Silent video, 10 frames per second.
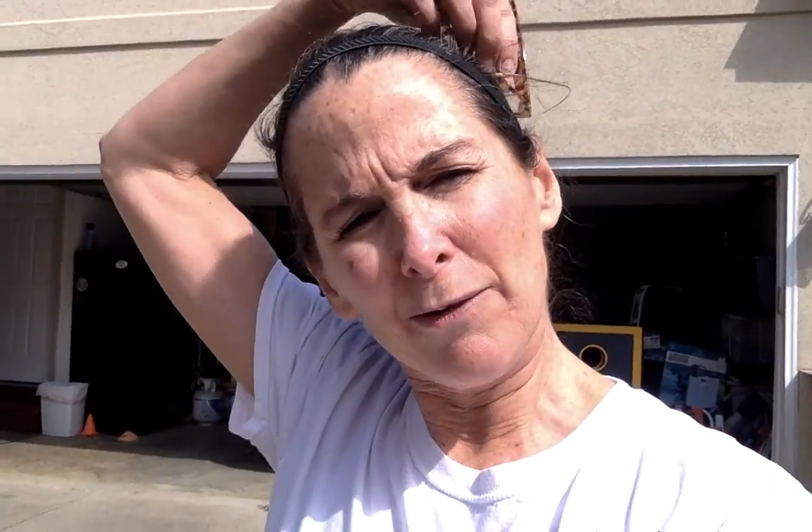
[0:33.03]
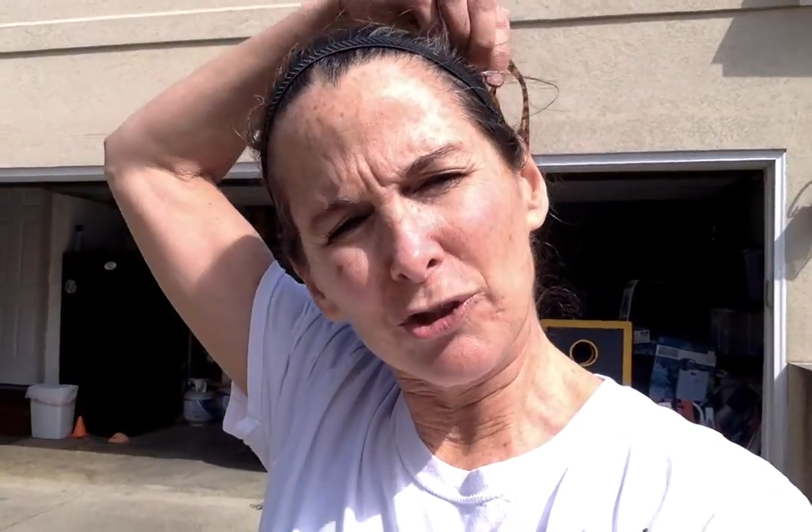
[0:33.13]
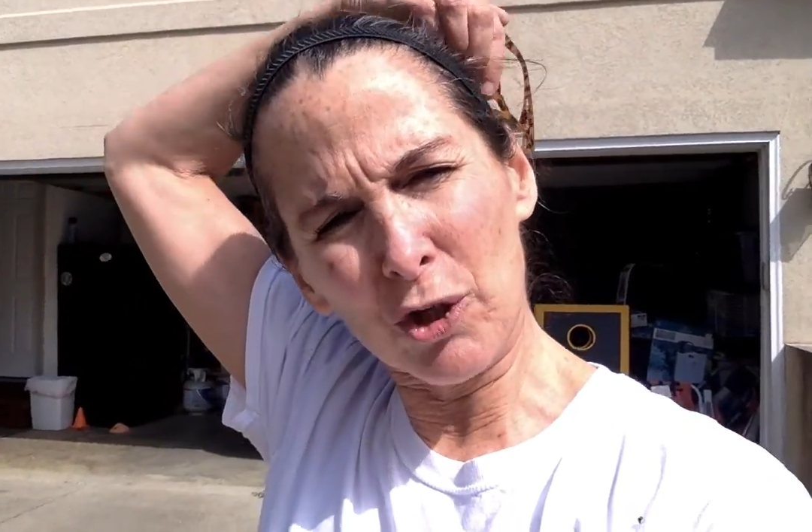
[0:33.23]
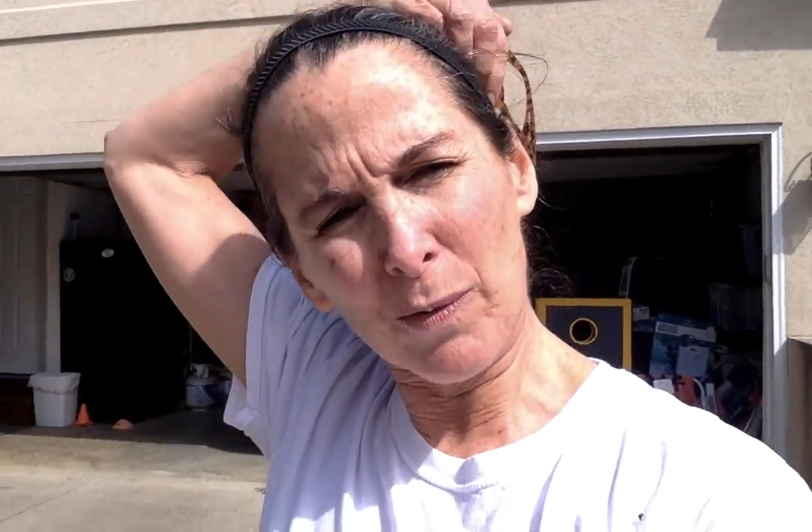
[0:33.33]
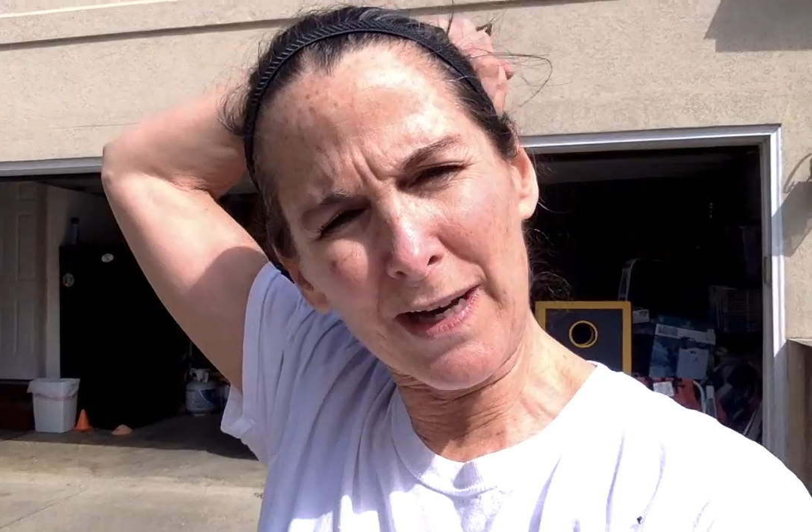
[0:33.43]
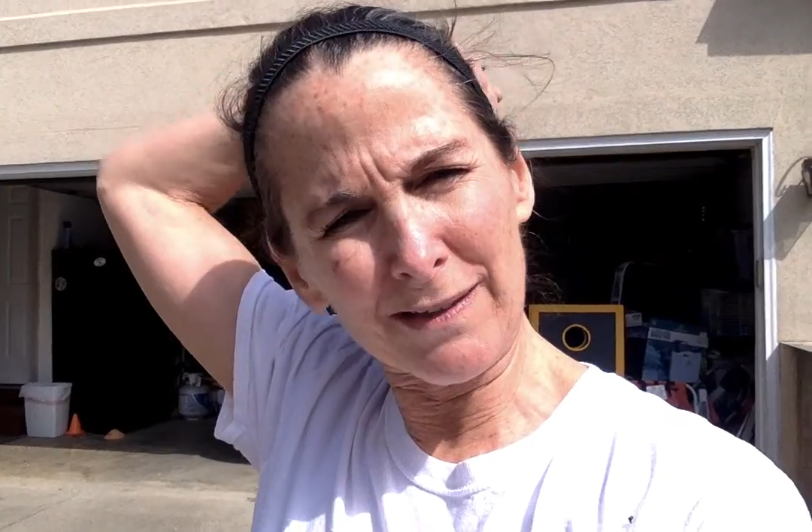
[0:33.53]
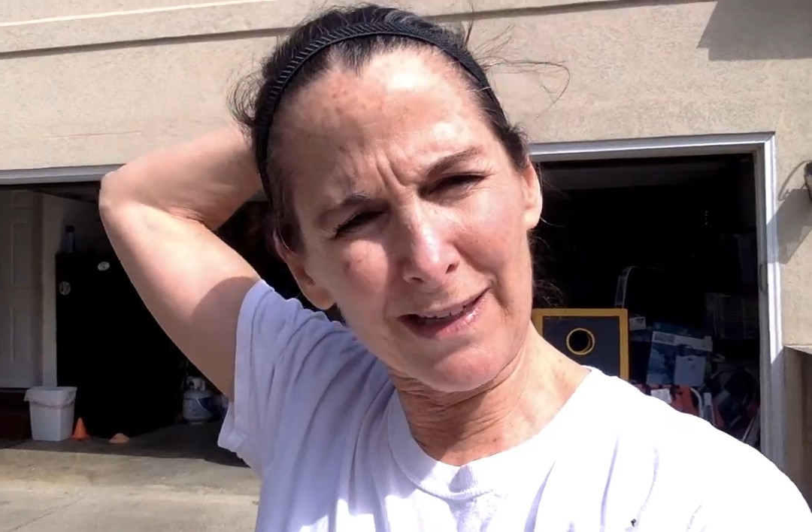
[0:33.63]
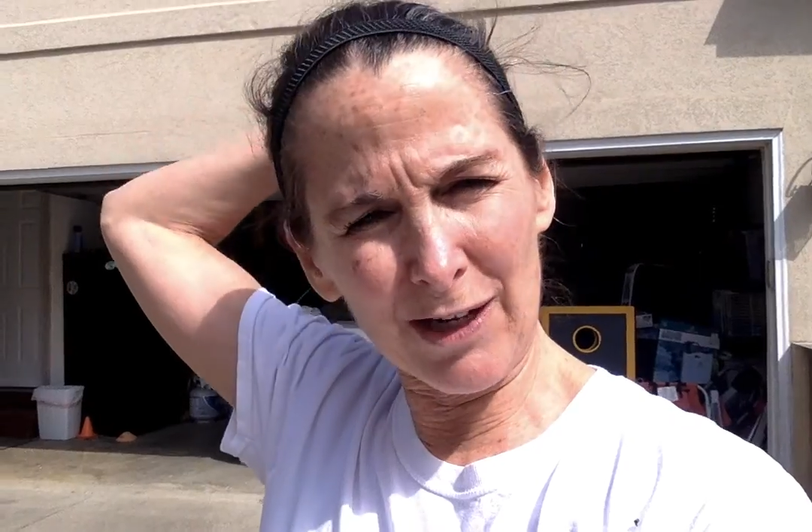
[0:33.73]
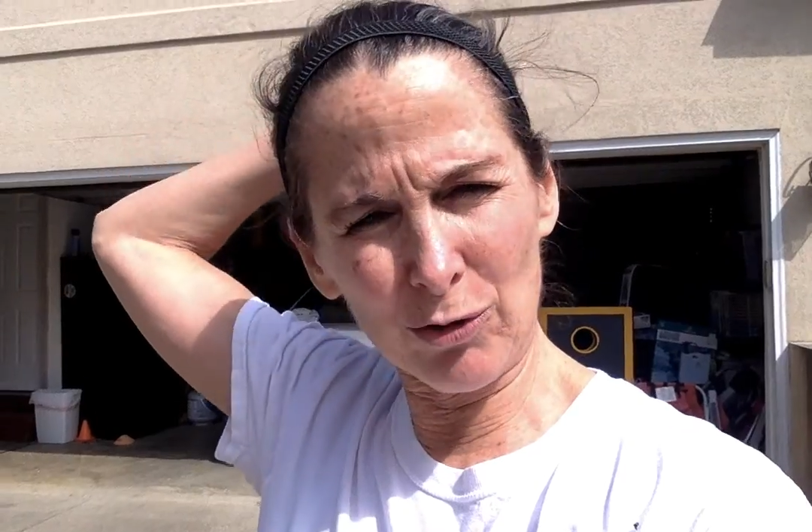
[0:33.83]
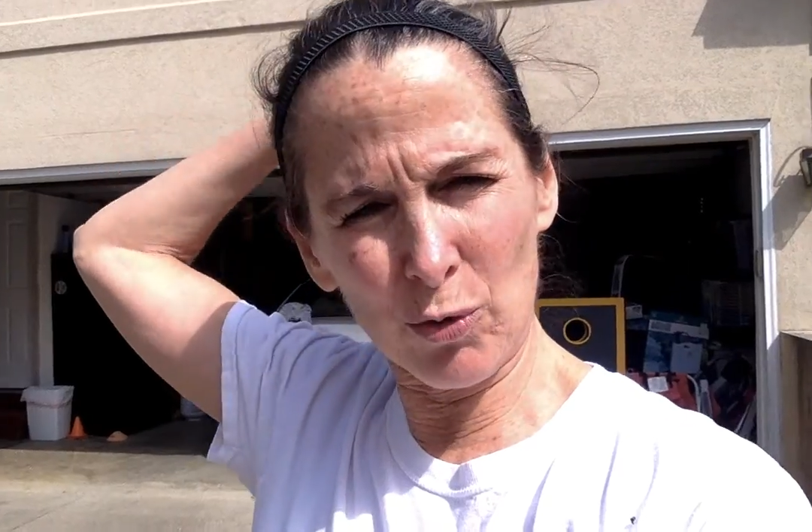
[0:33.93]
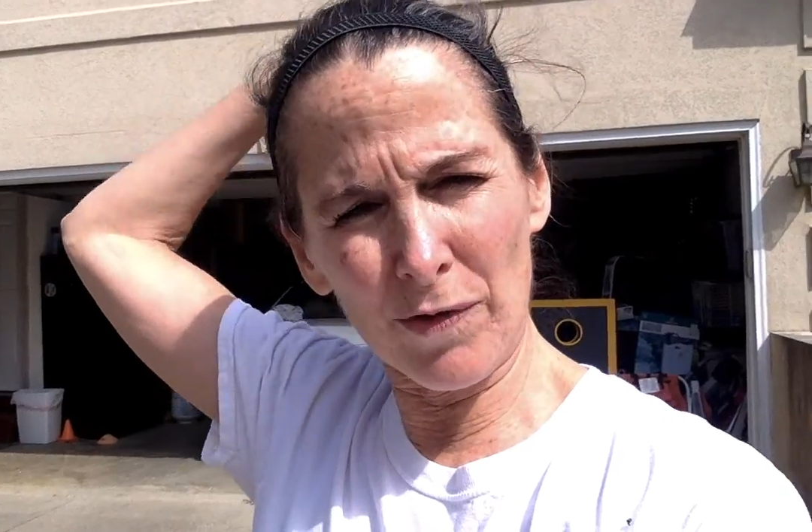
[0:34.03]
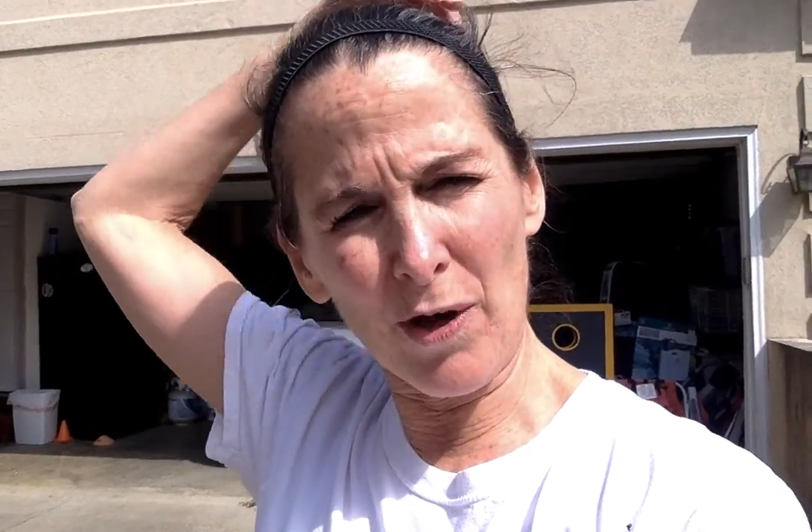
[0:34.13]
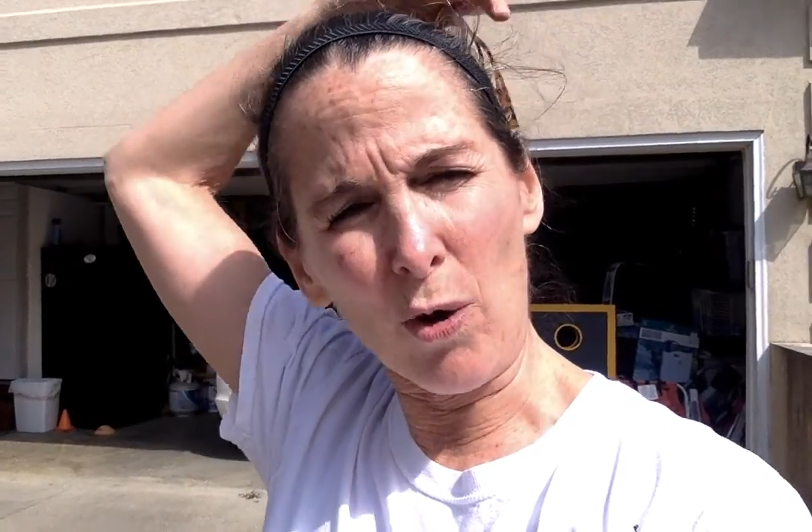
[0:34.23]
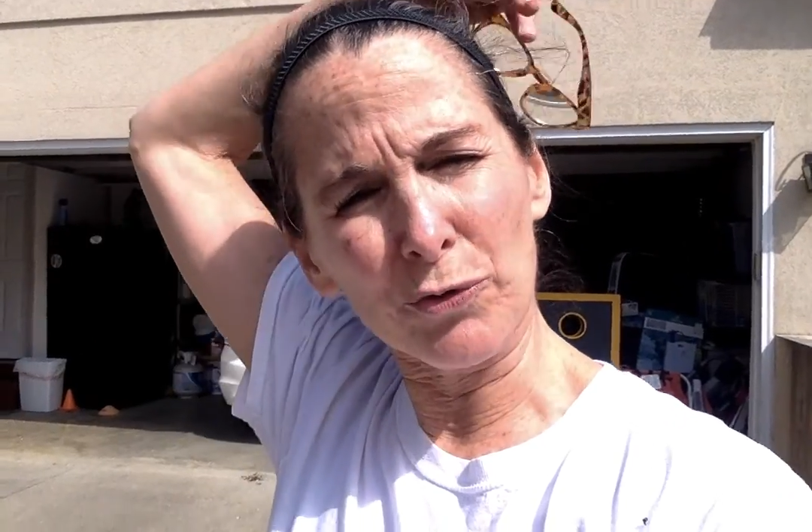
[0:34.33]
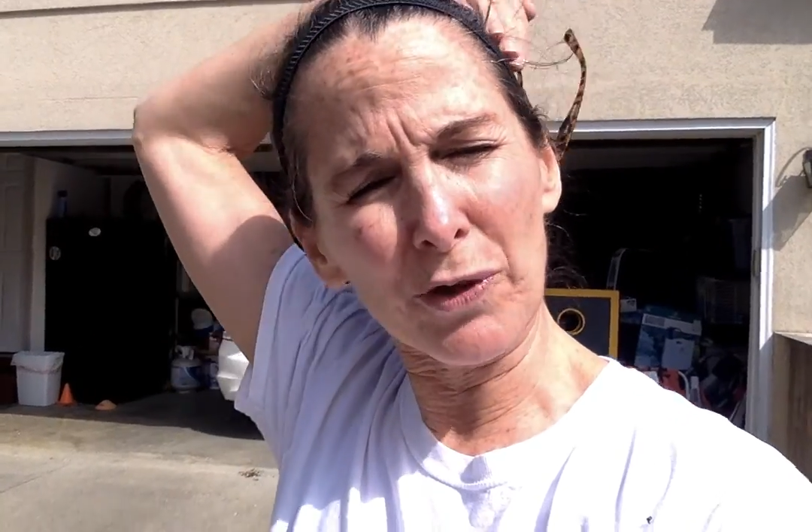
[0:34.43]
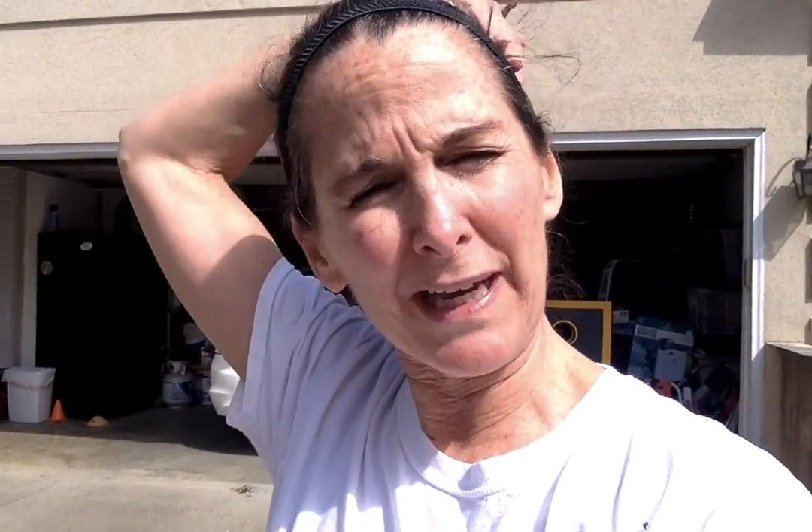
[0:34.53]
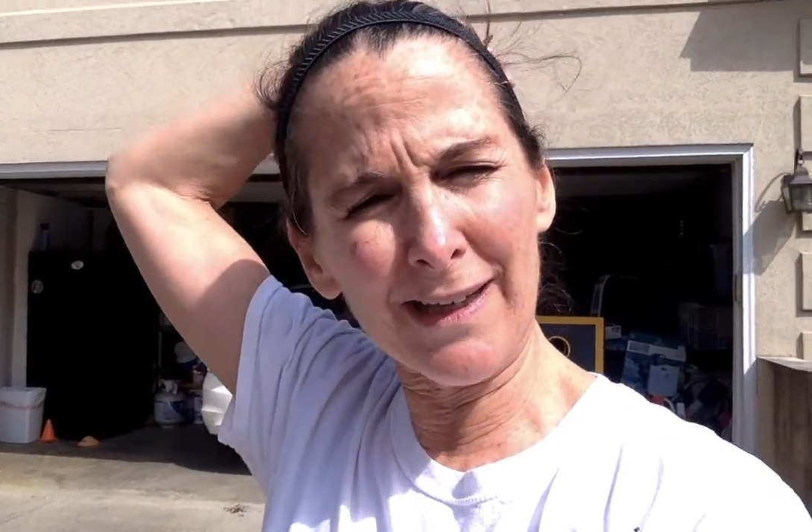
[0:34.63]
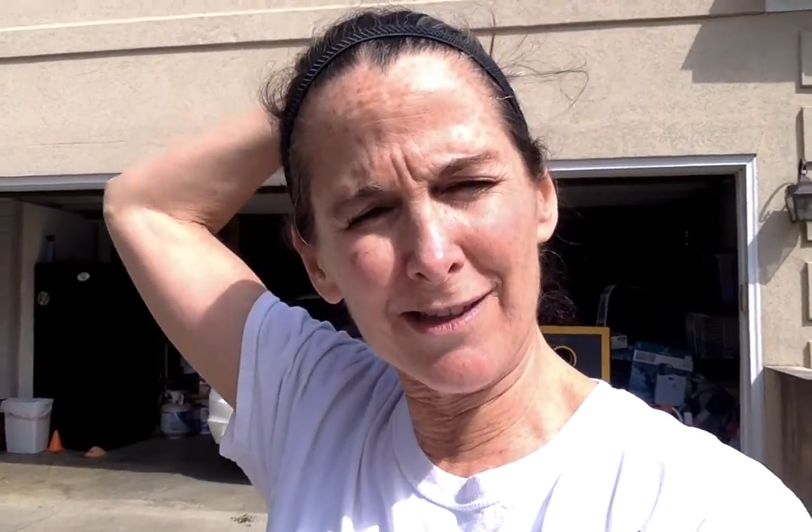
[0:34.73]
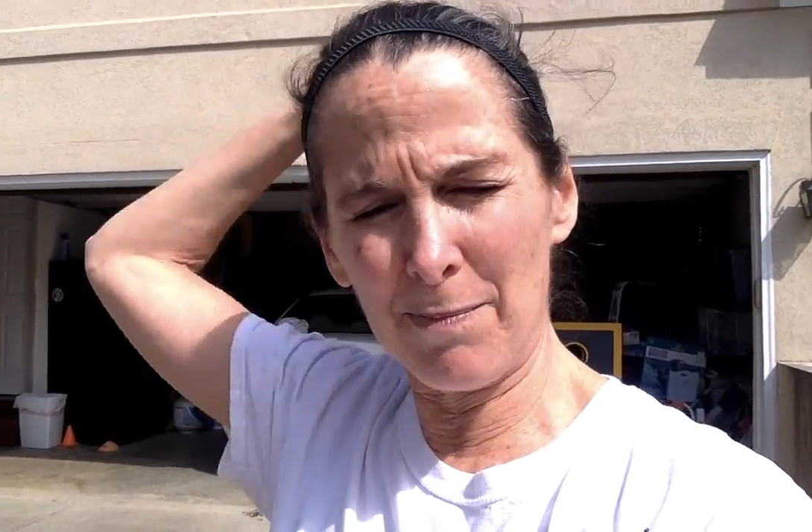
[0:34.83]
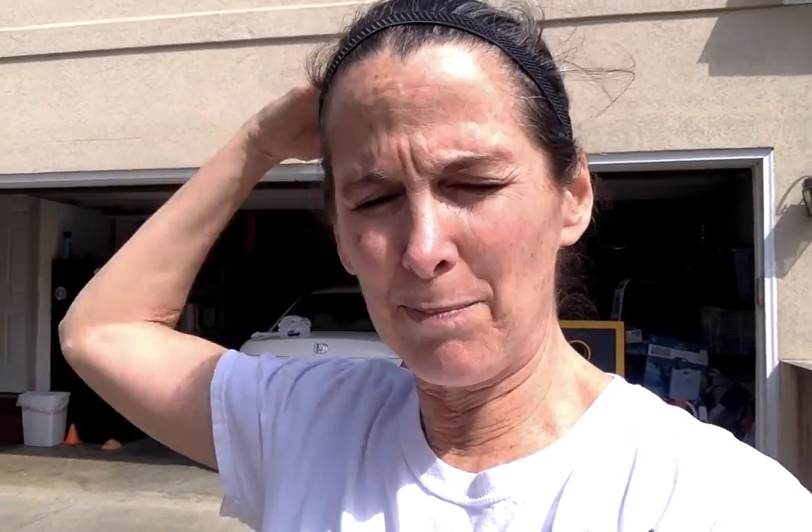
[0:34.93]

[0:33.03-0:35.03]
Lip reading: do it geared toward the older kids,